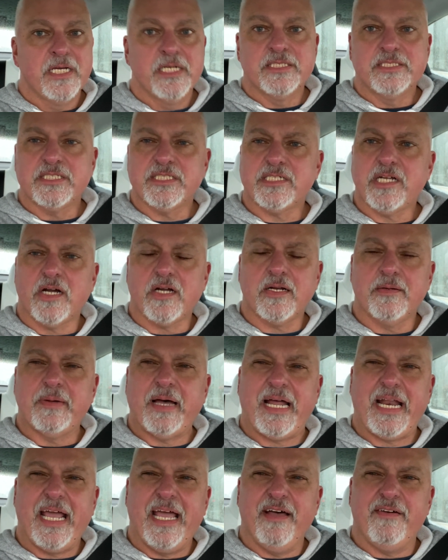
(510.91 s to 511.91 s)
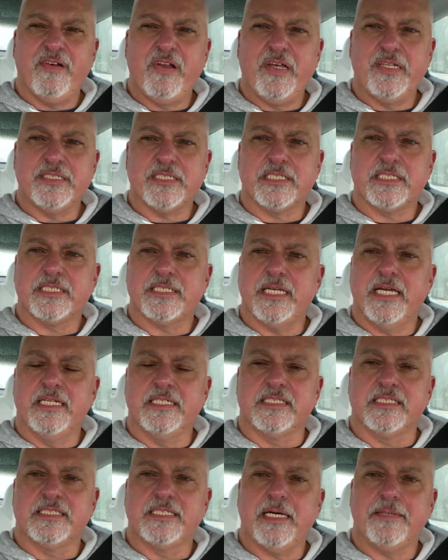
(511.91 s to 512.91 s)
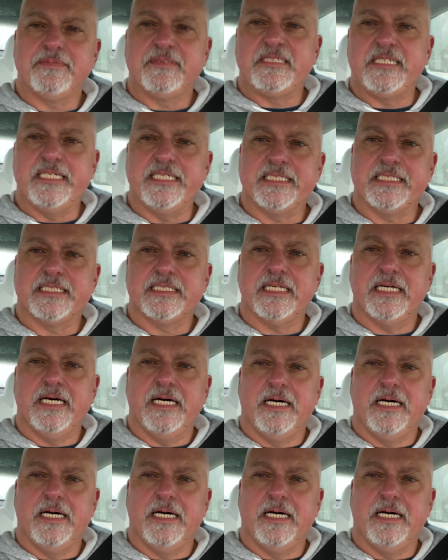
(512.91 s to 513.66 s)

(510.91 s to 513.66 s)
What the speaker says: Just talking about evidence and substance.